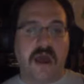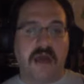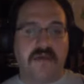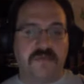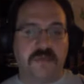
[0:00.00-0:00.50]

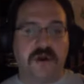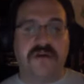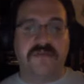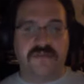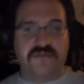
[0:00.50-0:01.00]
as part
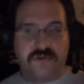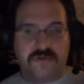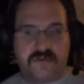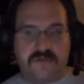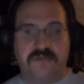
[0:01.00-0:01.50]
of a
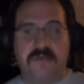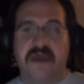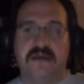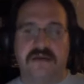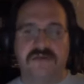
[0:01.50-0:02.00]
service
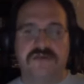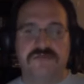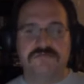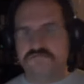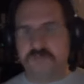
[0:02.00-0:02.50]

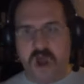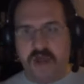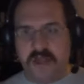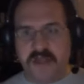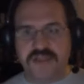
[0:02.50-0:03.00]
package.
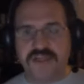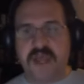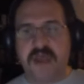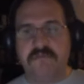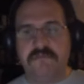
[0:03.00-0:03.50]
Online
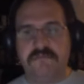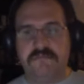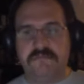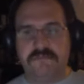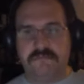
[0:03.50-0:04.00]
chat,
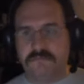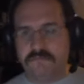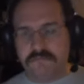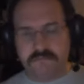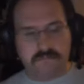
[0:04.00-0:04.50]

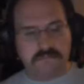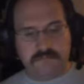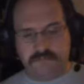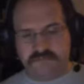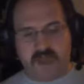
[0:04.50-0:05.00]

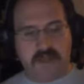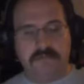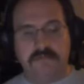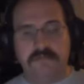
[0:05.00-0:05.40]
fine.